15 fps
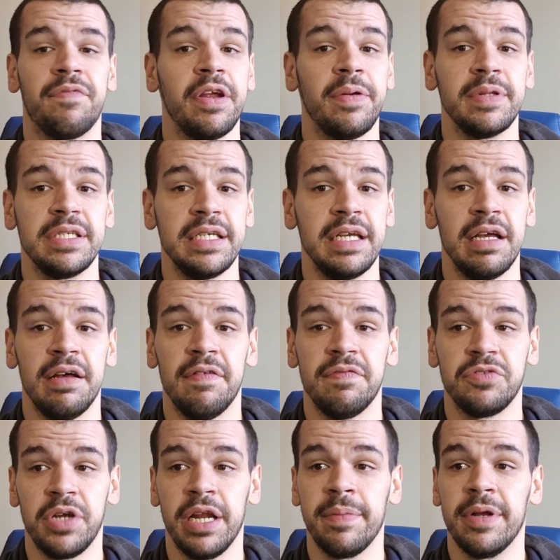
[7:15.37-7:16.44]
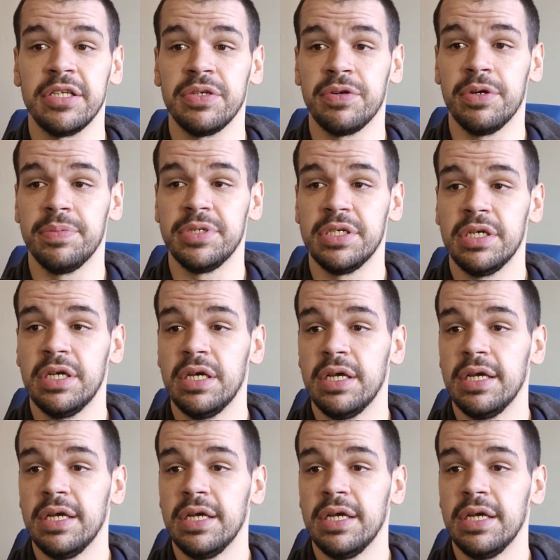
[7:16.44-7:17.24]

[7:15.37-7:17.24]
frequency of training muscle groups.